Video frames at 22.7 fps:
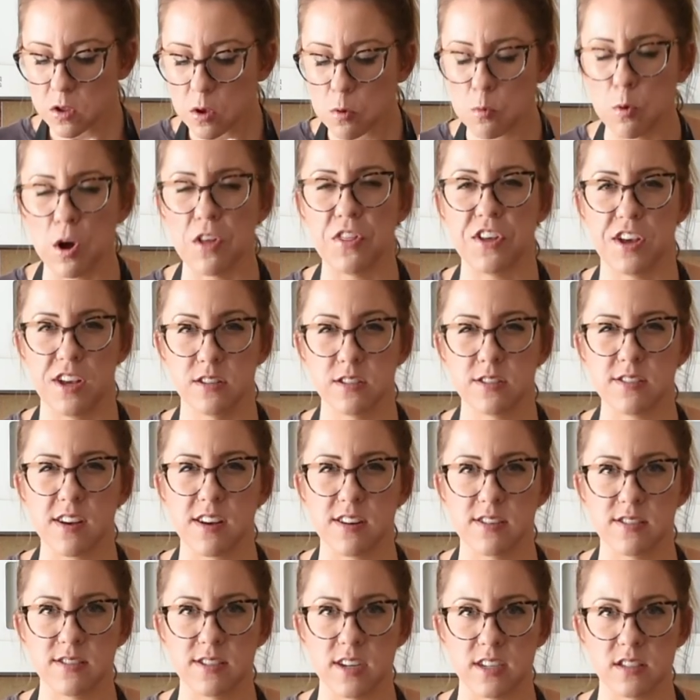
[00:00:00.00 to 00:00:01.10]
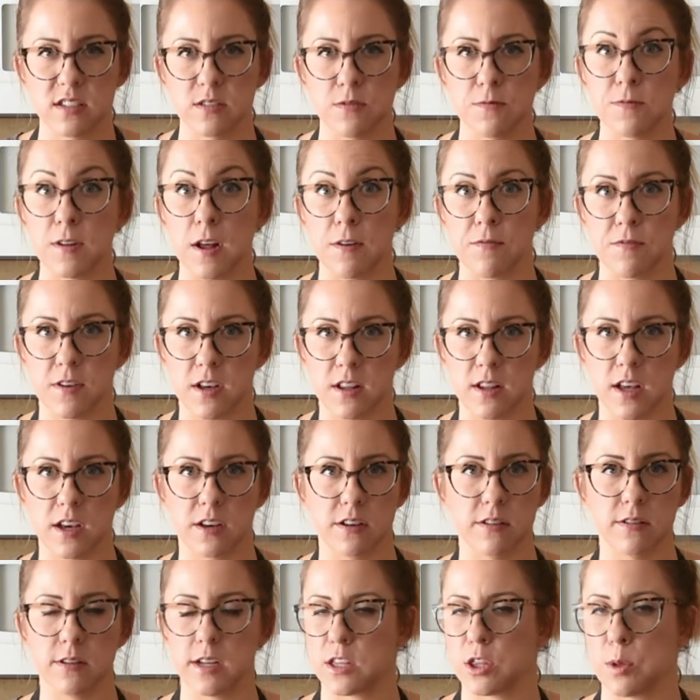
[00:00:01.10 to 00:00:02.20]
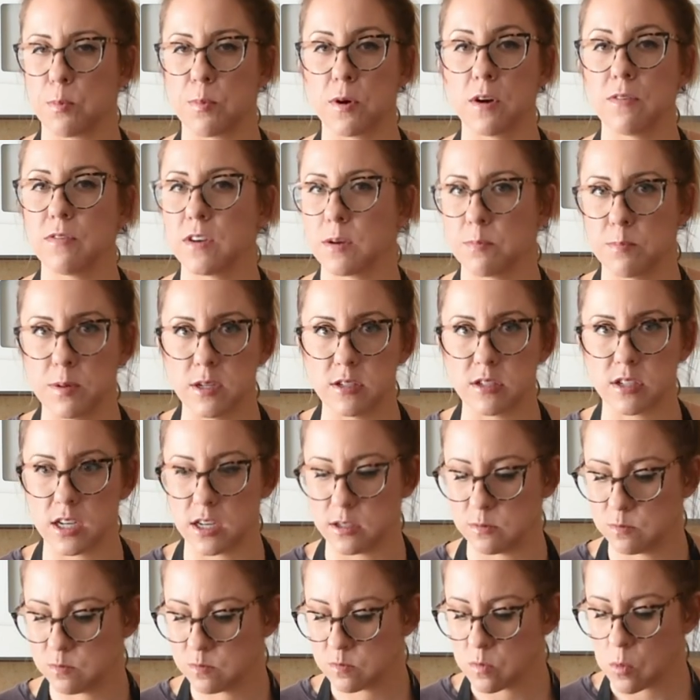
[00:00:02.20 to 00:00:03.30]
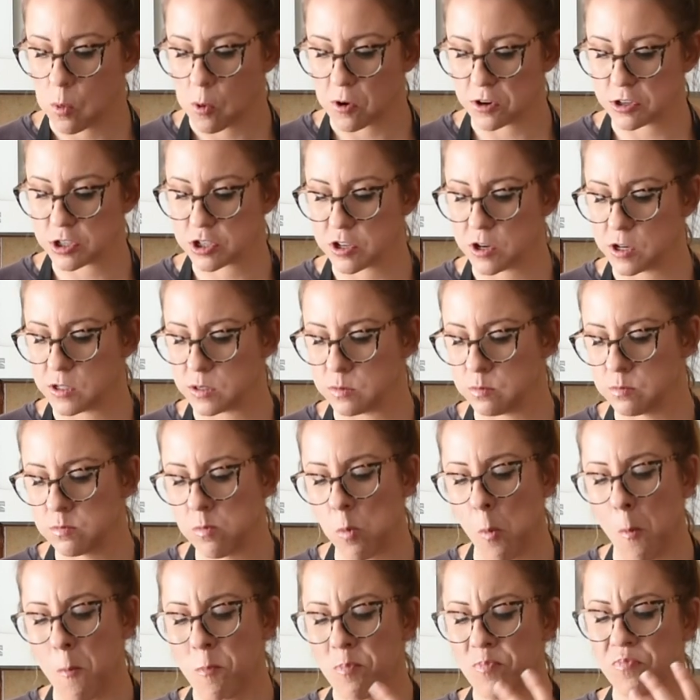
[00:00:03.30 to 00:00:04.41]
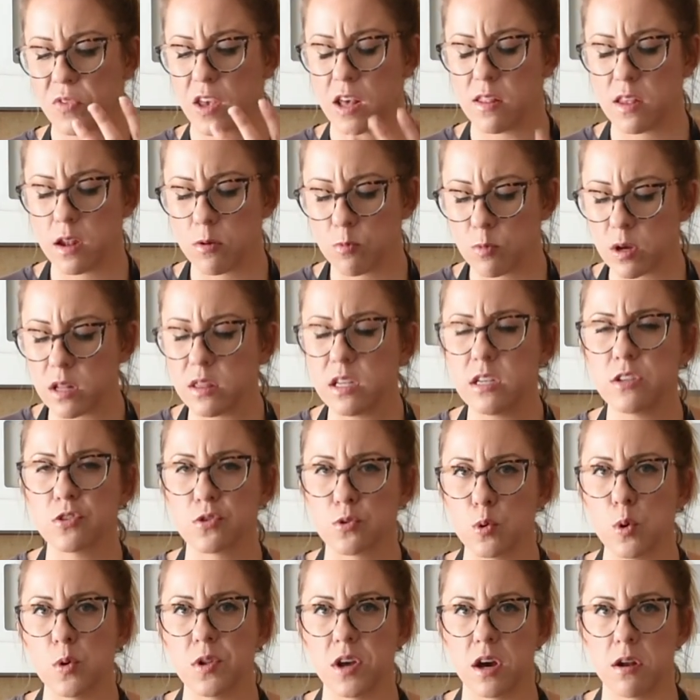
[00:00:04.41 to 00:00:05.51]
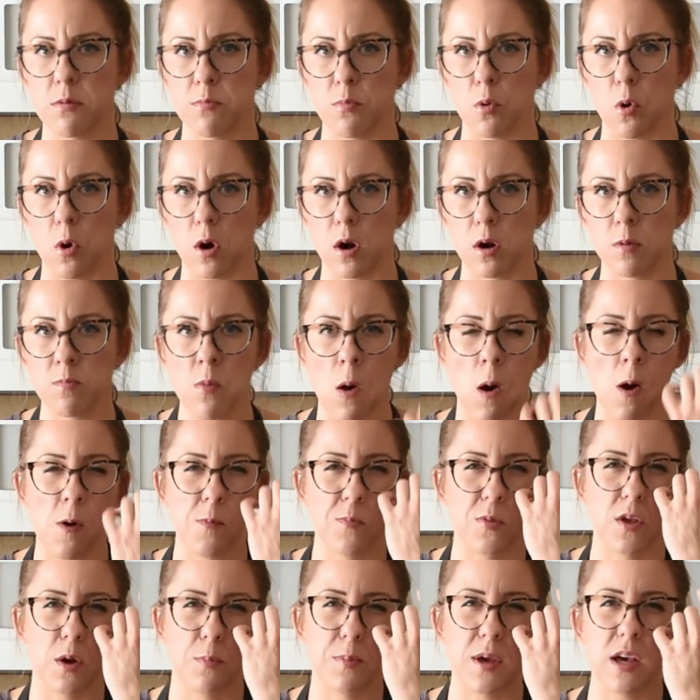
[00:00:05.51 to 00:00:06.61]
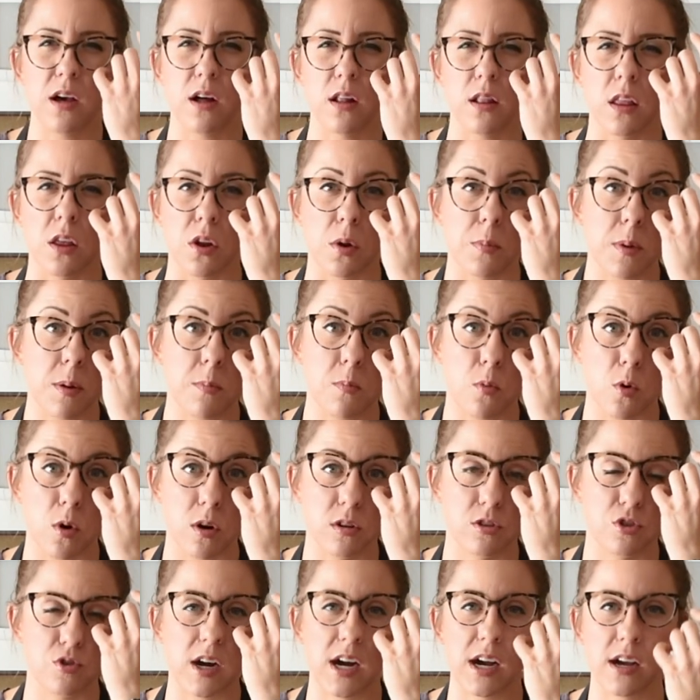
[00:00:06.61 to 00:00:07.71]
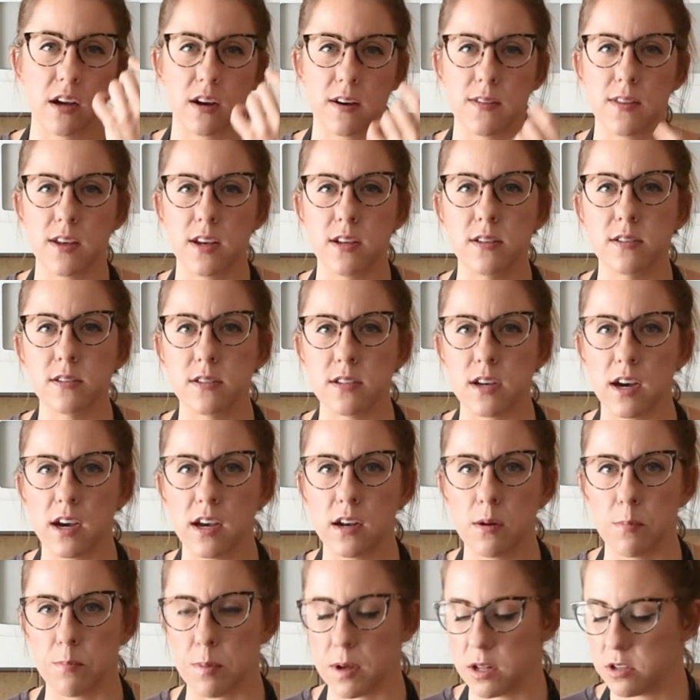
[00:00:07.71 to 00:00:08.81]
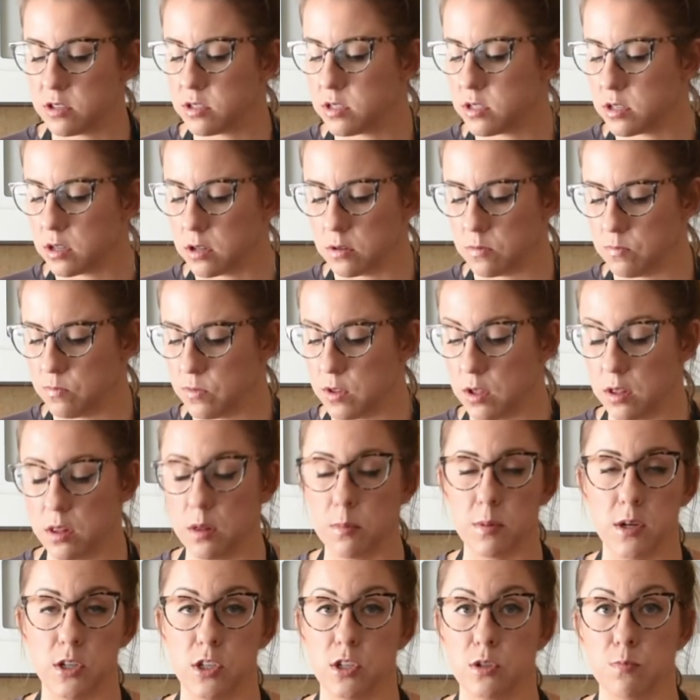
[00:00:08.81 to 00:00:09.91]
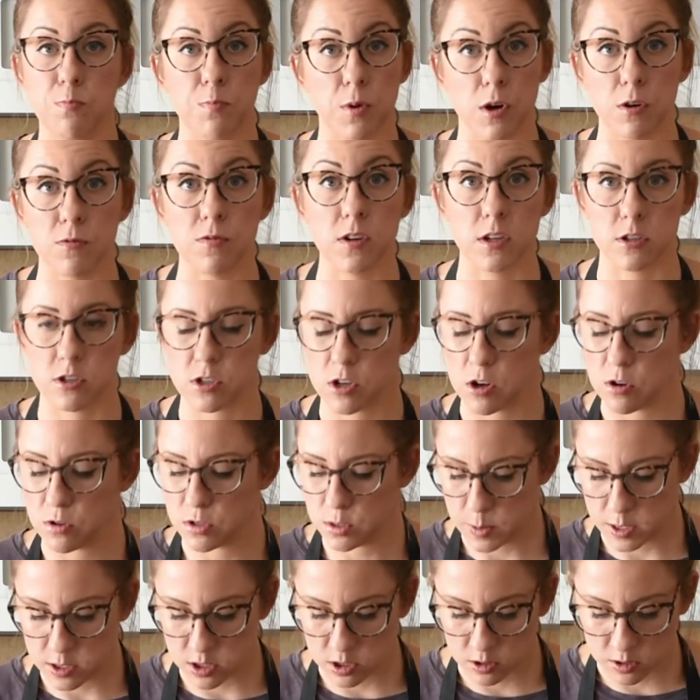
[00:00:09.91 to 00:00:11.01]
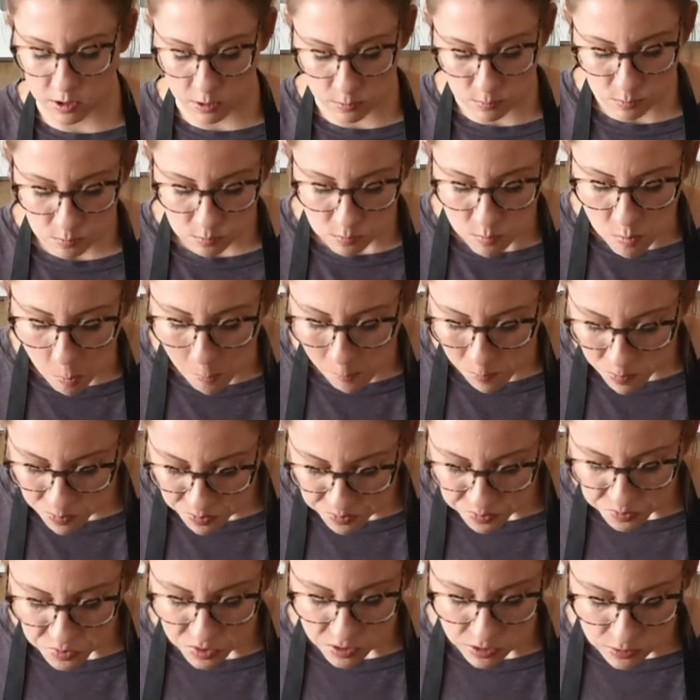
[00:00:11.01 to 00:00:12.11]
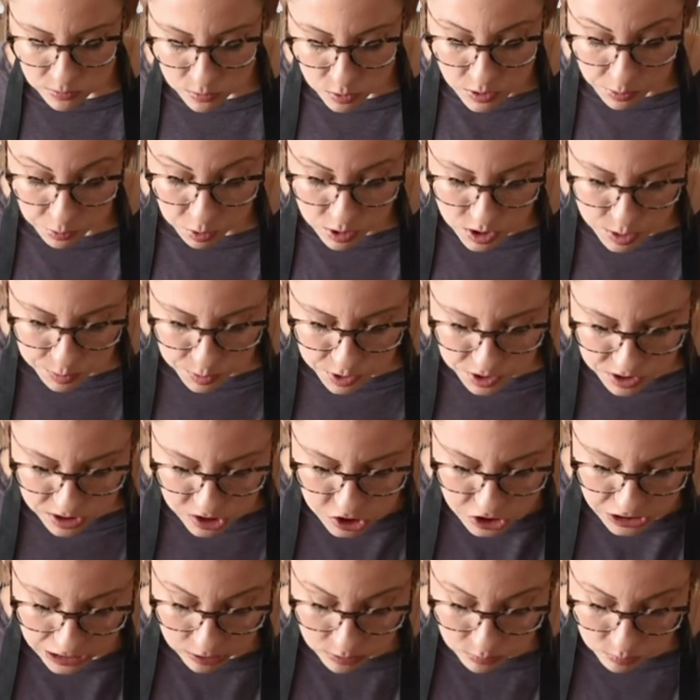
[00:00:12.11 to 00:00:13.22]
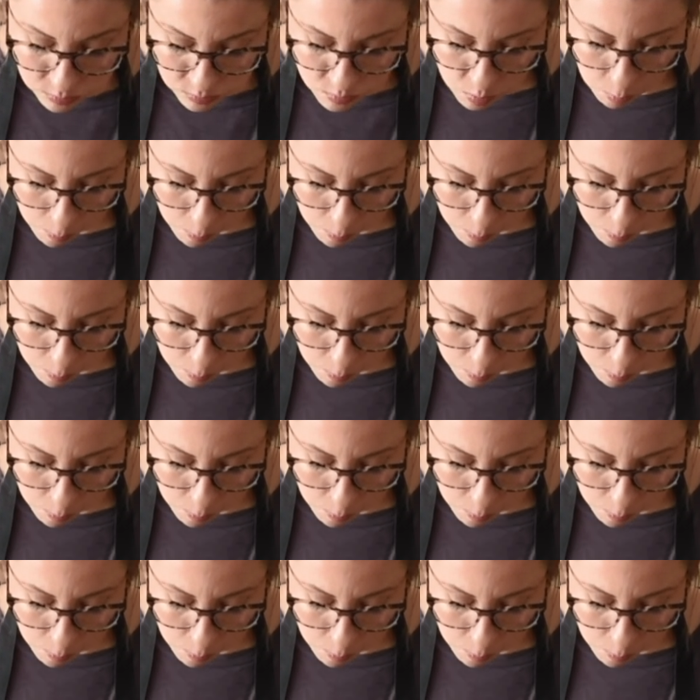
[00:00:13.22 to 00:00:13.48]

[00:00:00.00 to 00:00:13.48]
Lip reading: while the inside is nice and fluffy, like the perfect biscuit or scone. And then when these cool down more, they'll be a little bit more dry on the inside, but still, they'll be just perfect scones, basically. So I'm going to put this down,